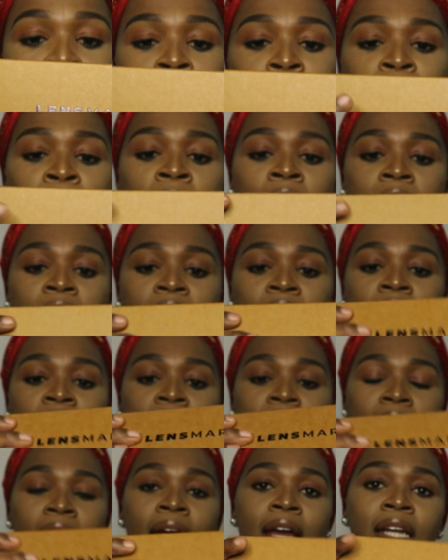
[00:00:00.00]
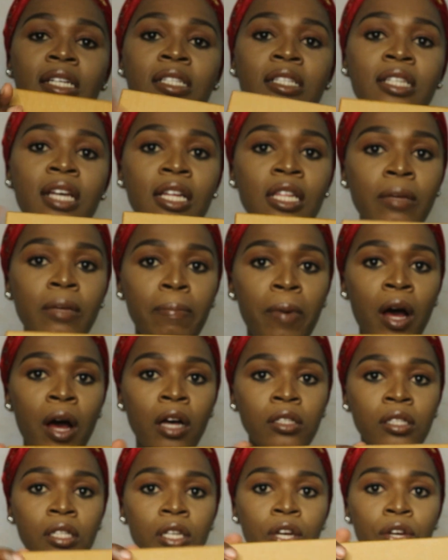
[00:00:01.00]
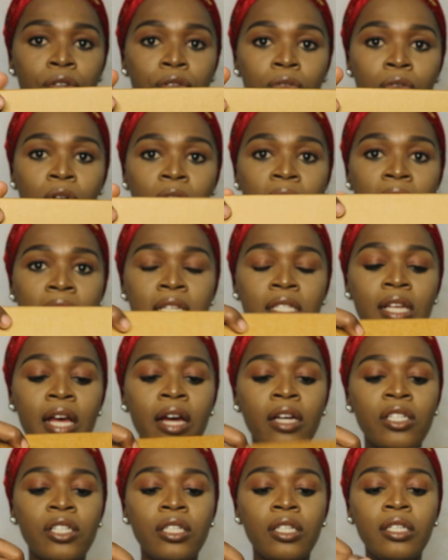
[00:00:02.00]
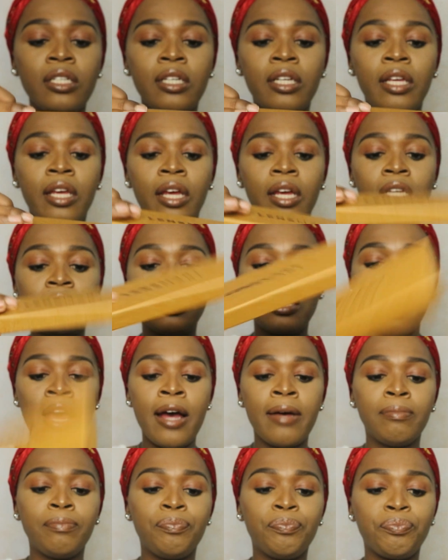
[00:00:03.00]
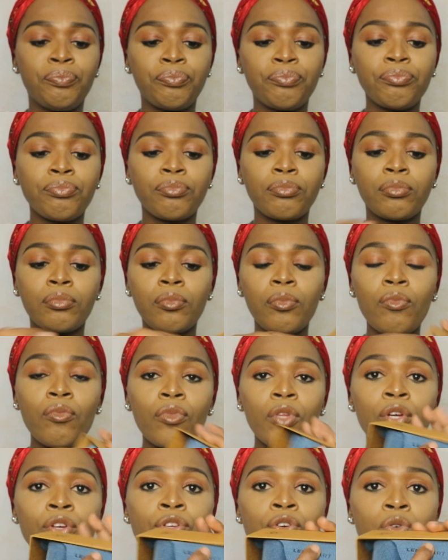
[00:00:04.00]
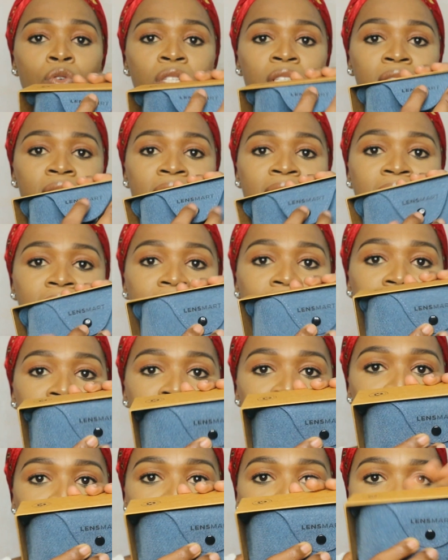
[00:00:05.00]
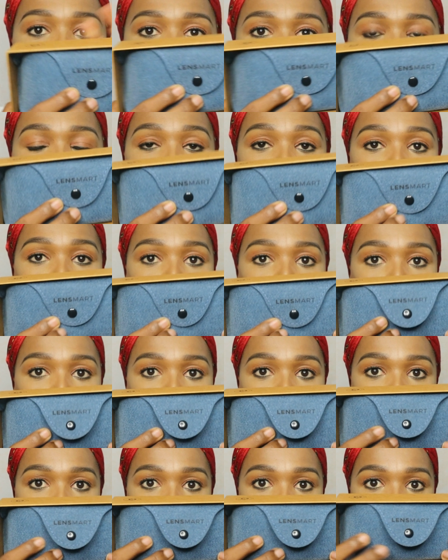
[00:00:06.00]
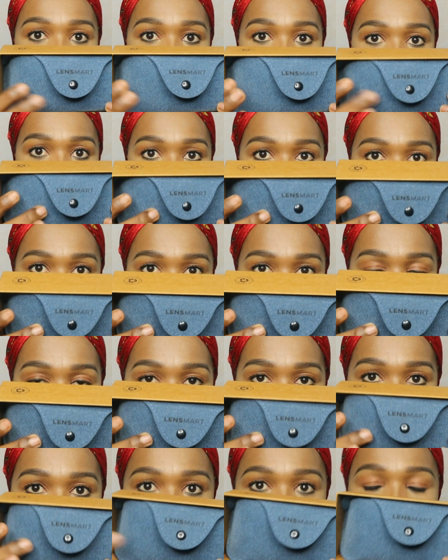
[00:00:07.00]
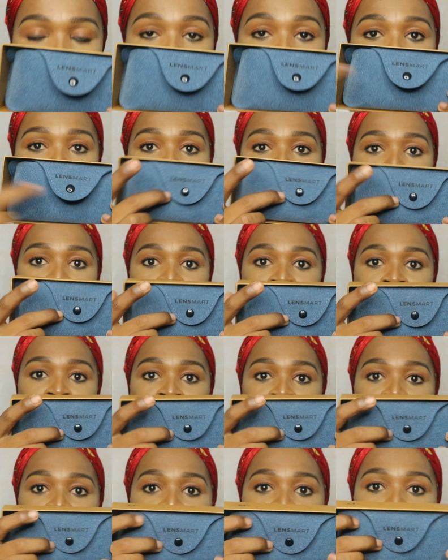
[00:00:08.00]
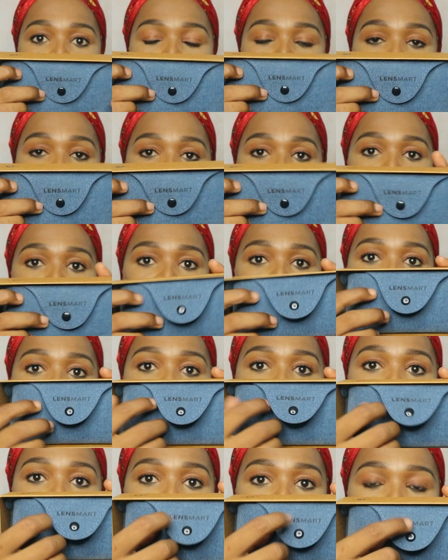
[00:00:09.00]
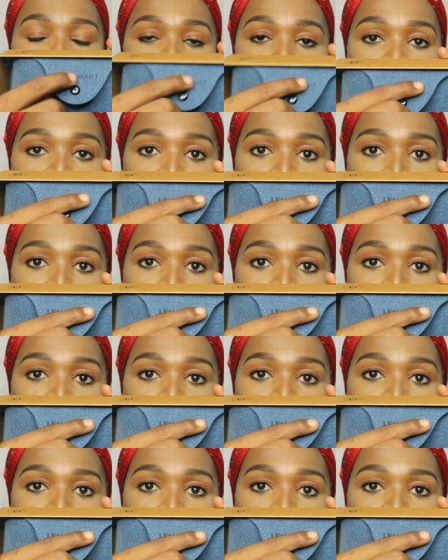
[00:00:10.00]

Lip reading: this box, and inside the box you guys actually get your sunglasses, and they are inside this sunglass